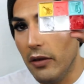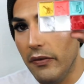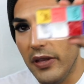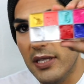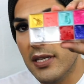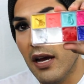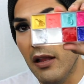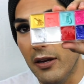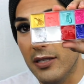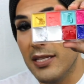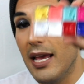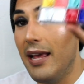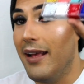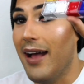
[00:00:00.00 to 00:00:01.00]
of these
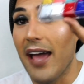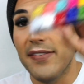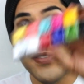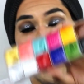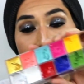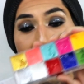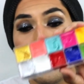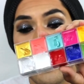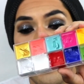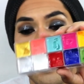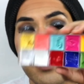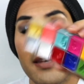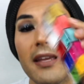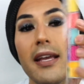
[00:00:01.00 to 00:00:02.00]
colors. I've seen it
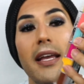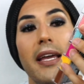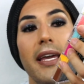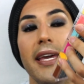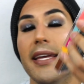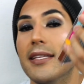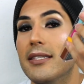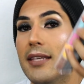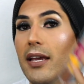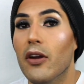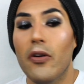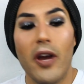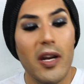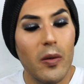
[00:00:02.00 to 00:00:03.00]
done, it's
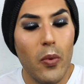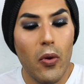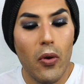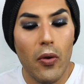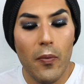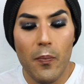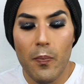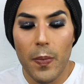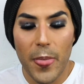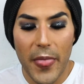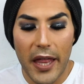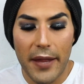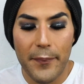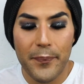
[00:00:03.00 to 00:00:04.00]
incredible.
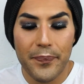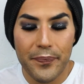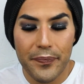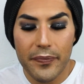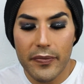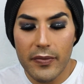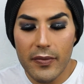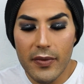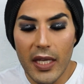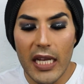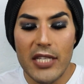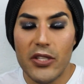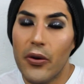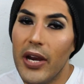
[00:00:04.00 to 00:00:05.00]

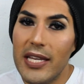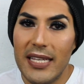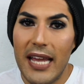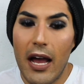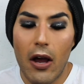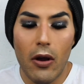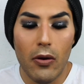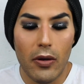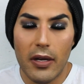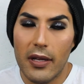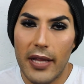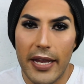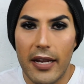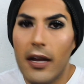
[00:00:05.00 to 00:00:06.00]
It's crazy how like